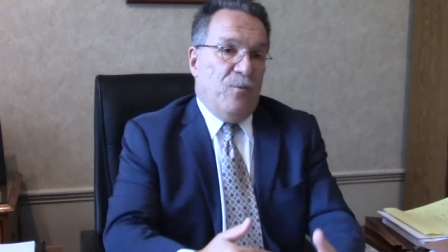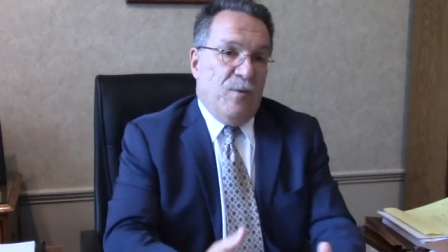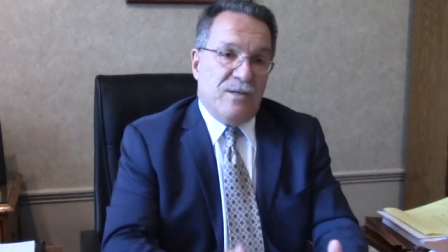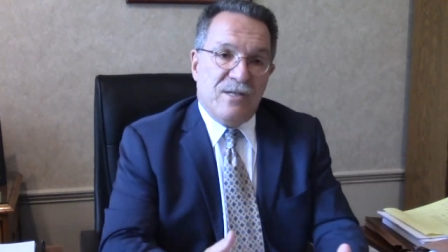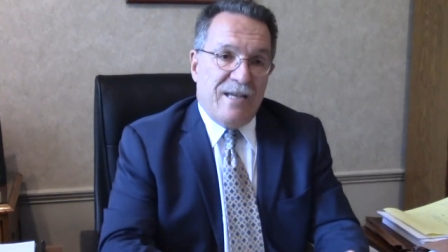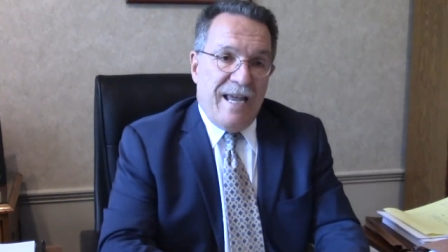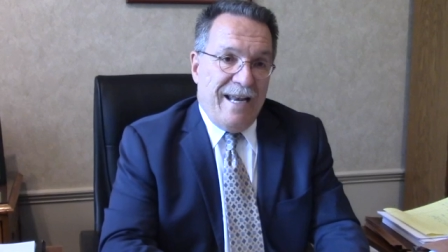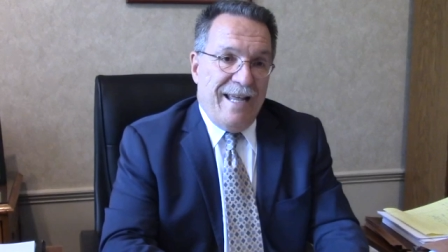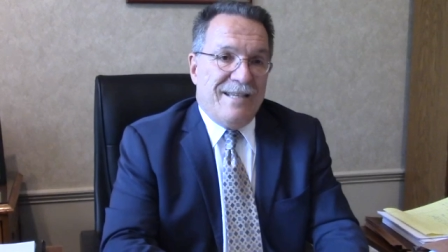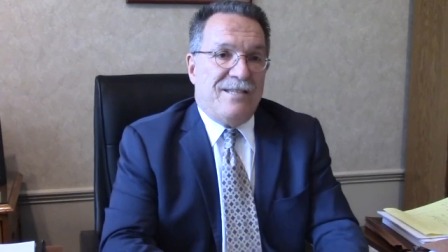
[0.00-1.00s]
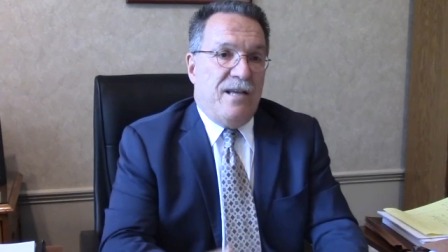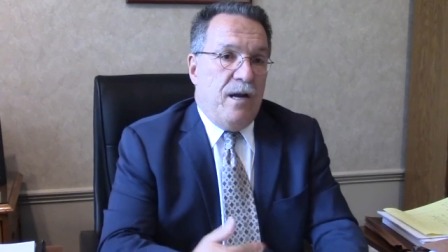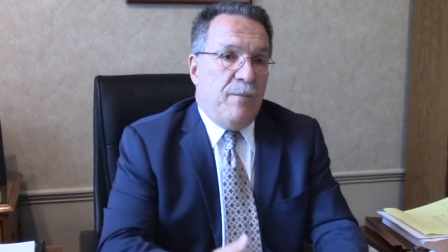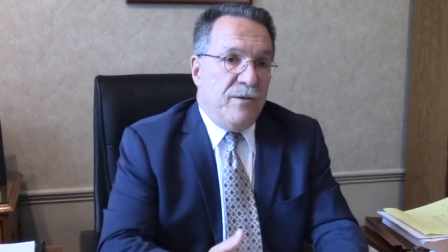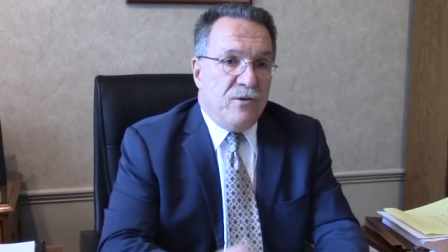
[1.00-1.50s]
what Stan had set
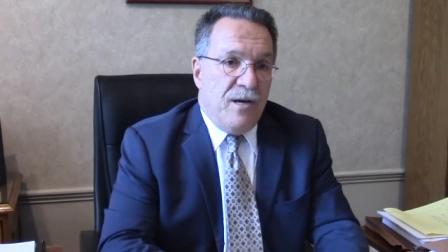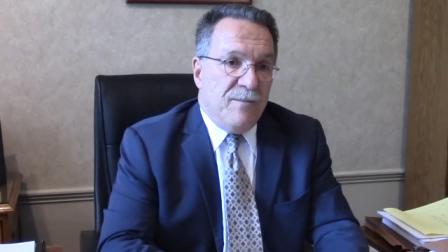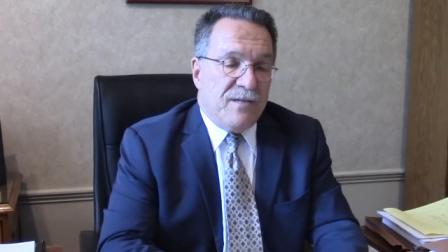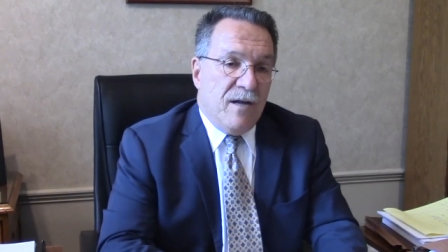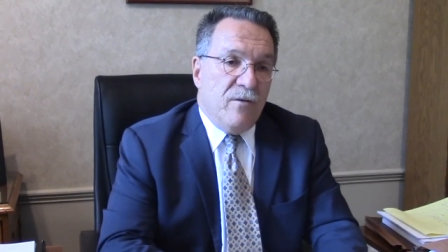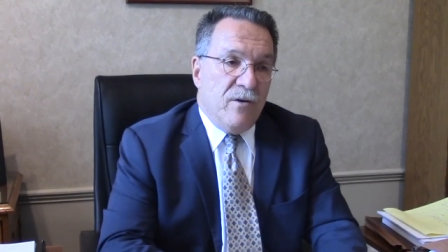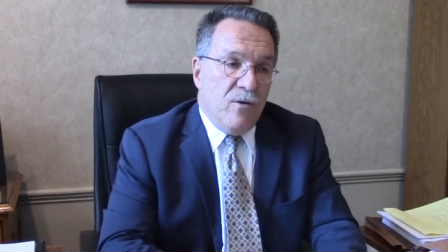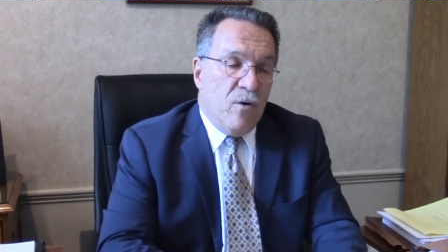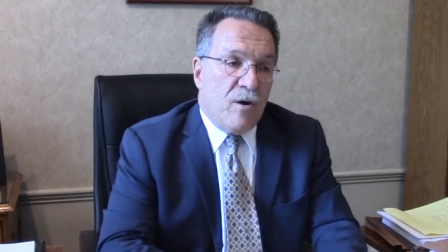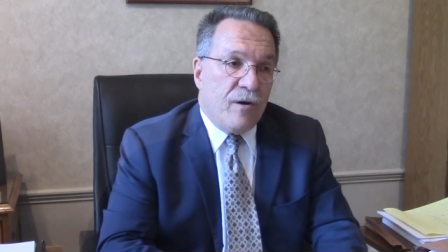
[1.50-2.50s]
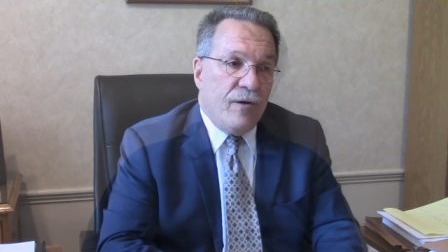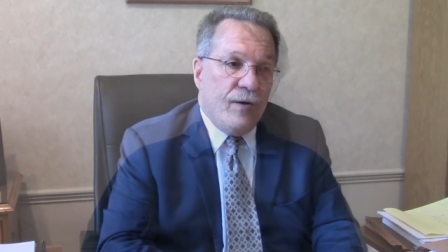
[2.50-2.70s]
up in Jamestown, New York.